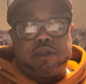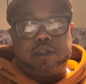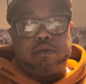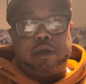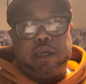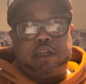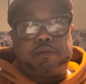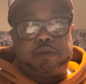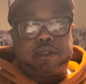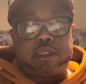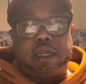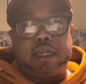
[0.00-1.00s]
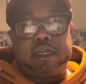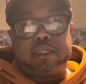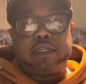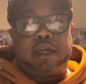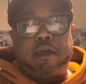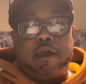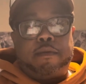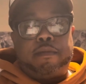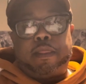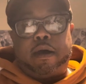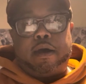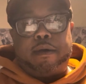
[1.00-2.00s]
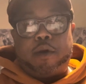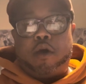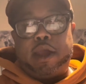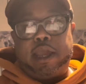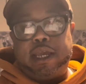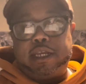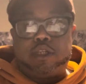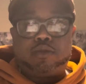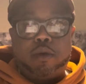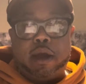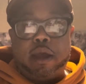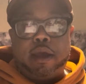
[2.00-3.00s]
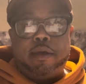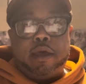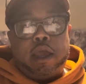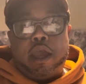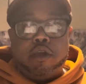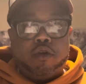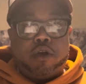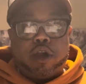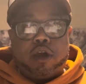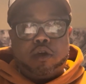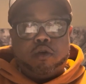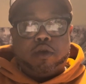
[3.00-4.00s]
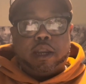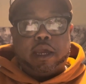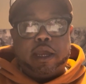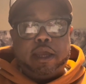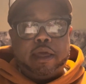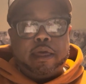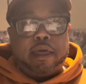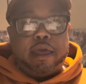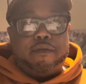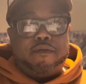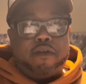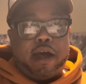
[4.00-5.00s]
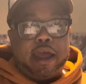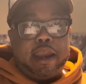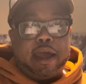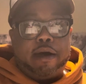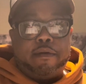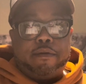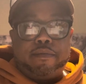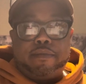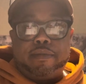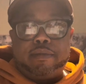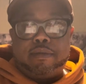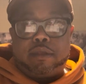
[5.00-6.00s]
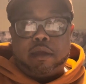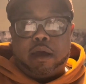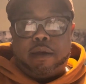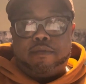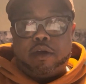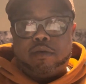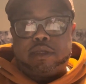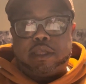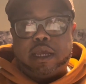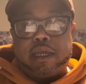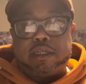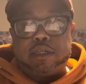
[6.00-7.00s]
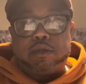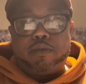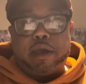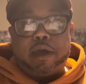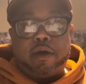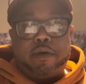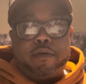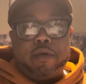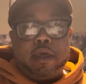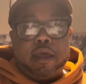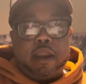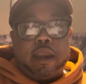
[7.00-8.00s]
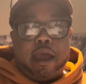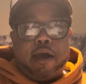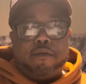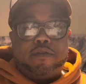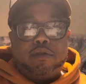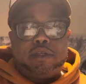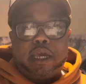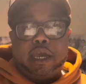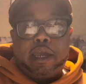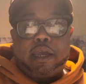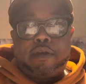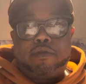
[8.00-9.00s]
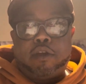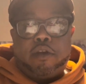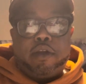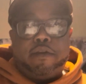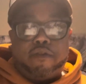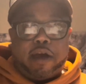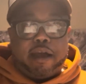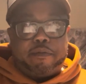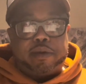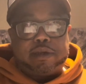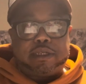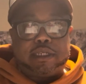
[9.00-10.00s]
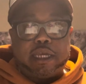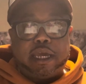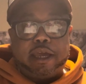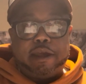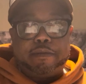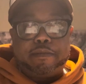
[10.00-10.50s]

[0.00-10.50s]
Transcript: you each percentage on each one. And you can Google it and find out those things as well. Now, if you take 35%